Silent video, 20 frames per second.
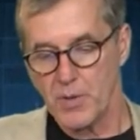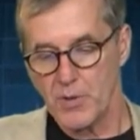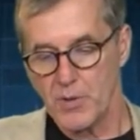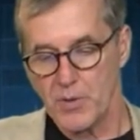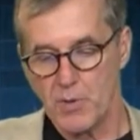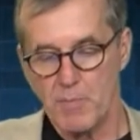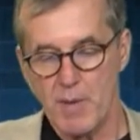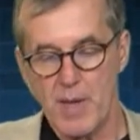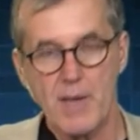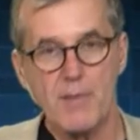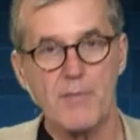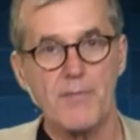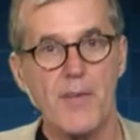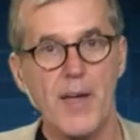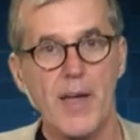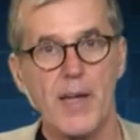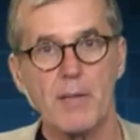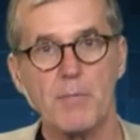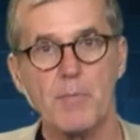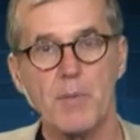There may in
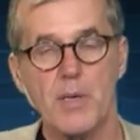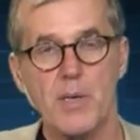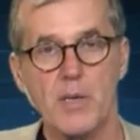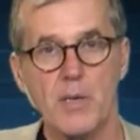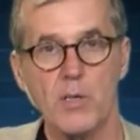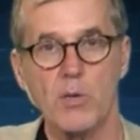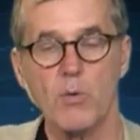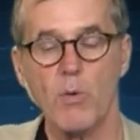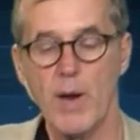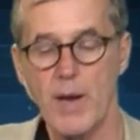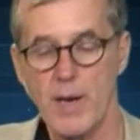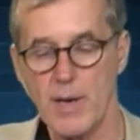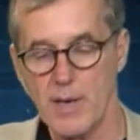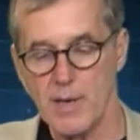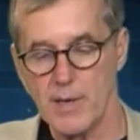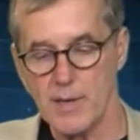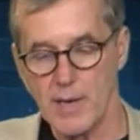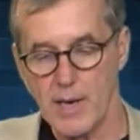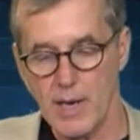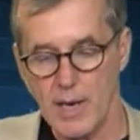fact be a
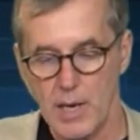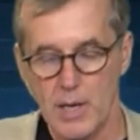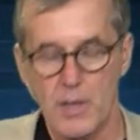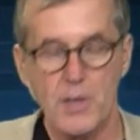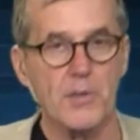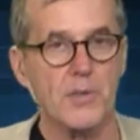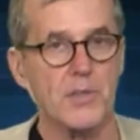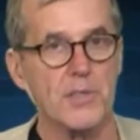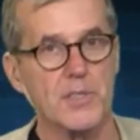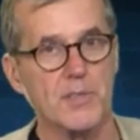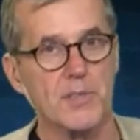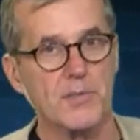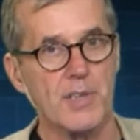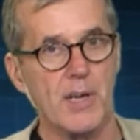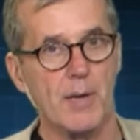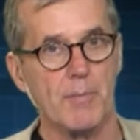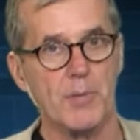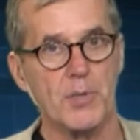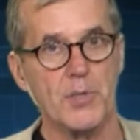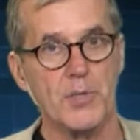gradient annulus of
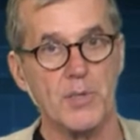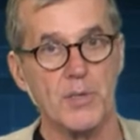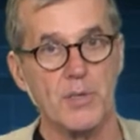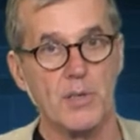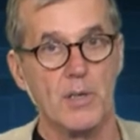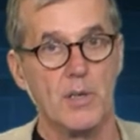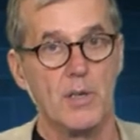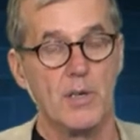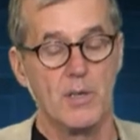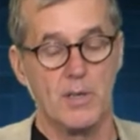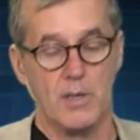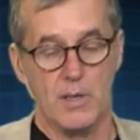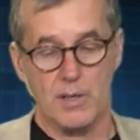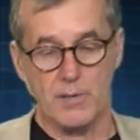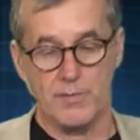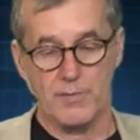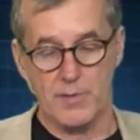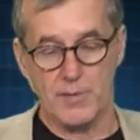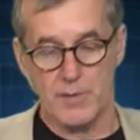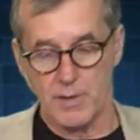temperature
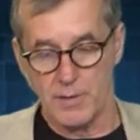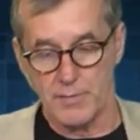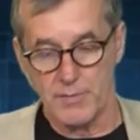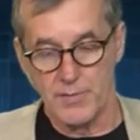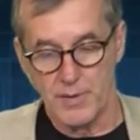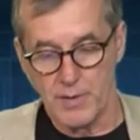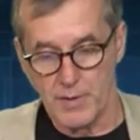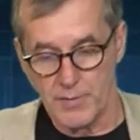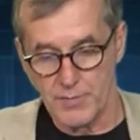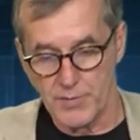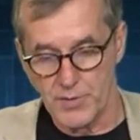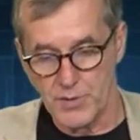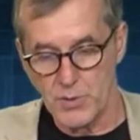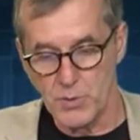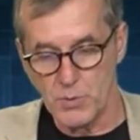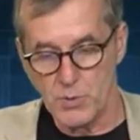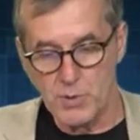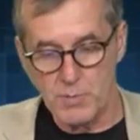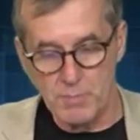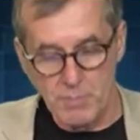of the
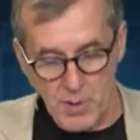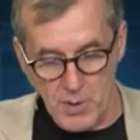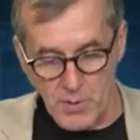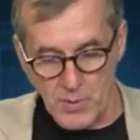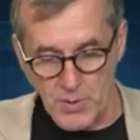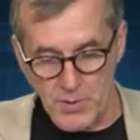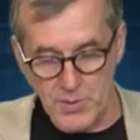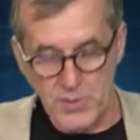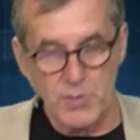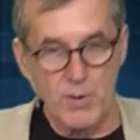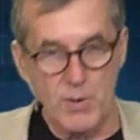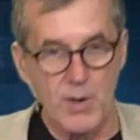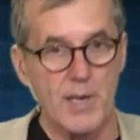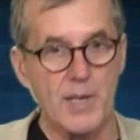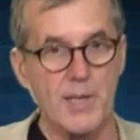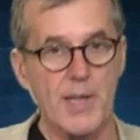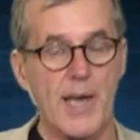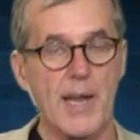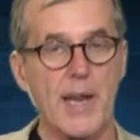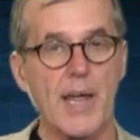two components, right?
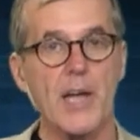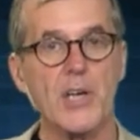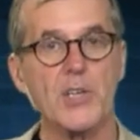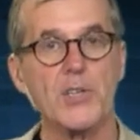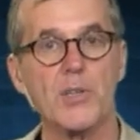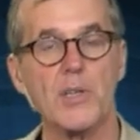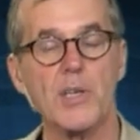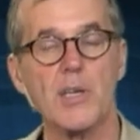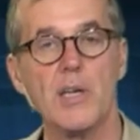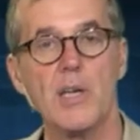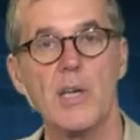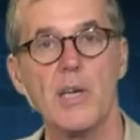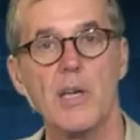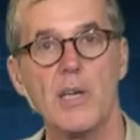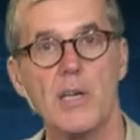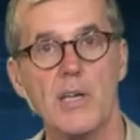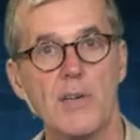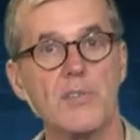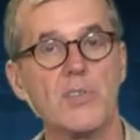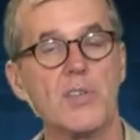And that actually
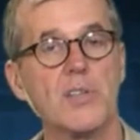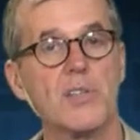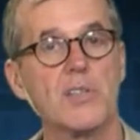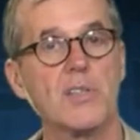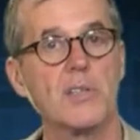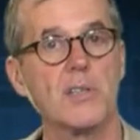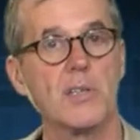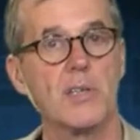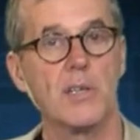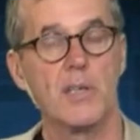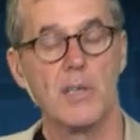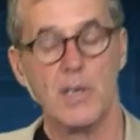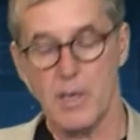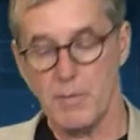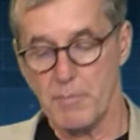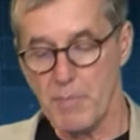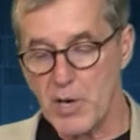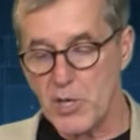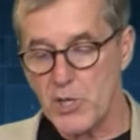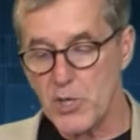gives us
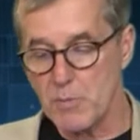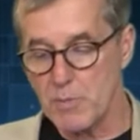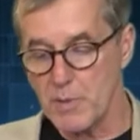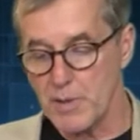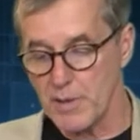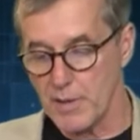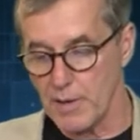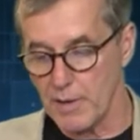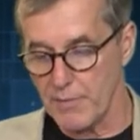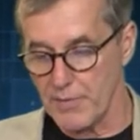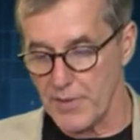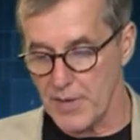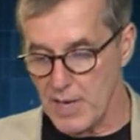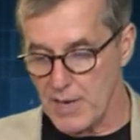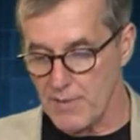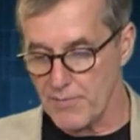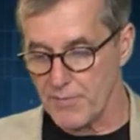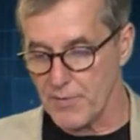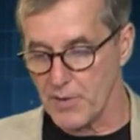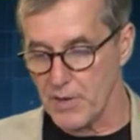a measurement of the
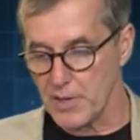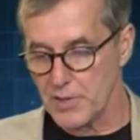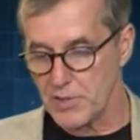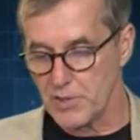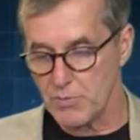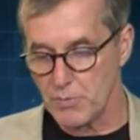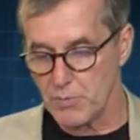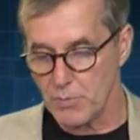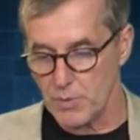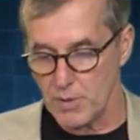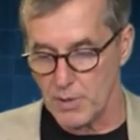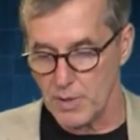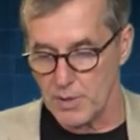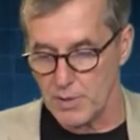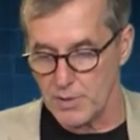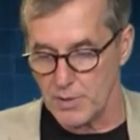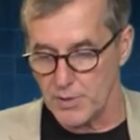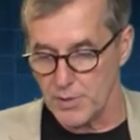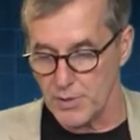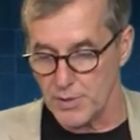heat flux through,
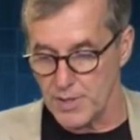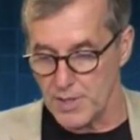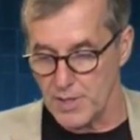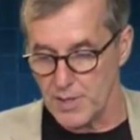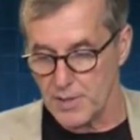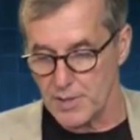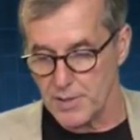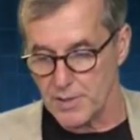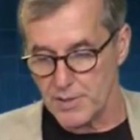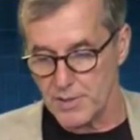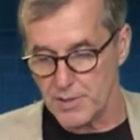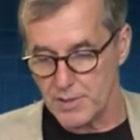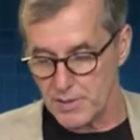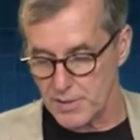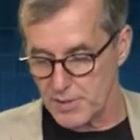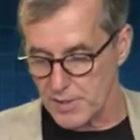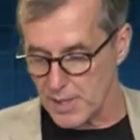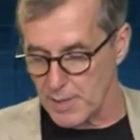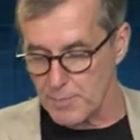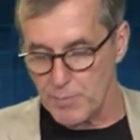to the
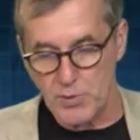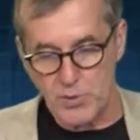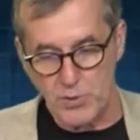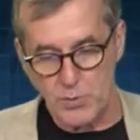sample.